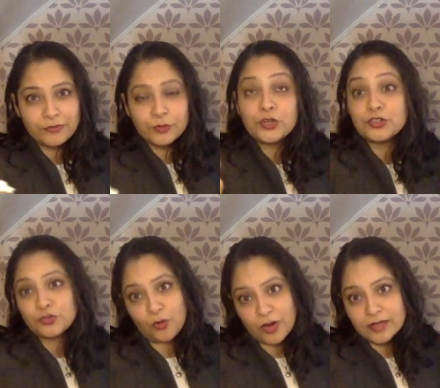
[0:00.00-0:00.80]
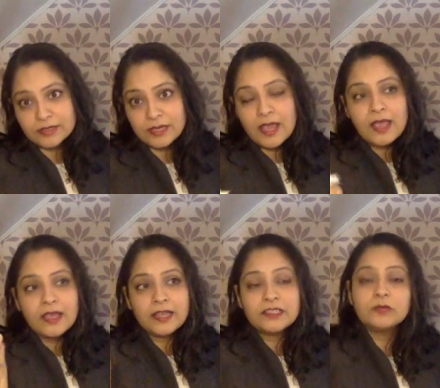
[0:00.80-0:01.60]
food and toys.
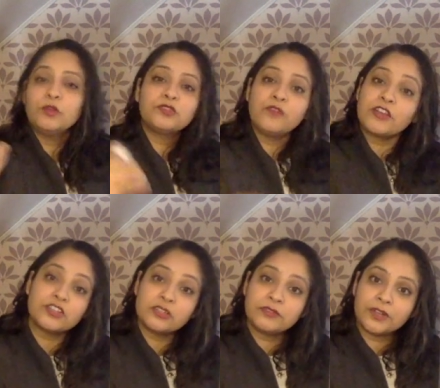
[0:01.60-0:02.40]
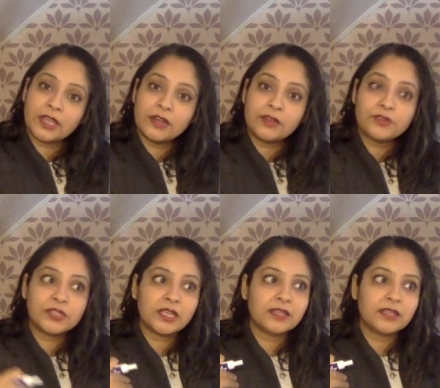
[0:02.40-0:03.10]
It's the most functional for kiddos.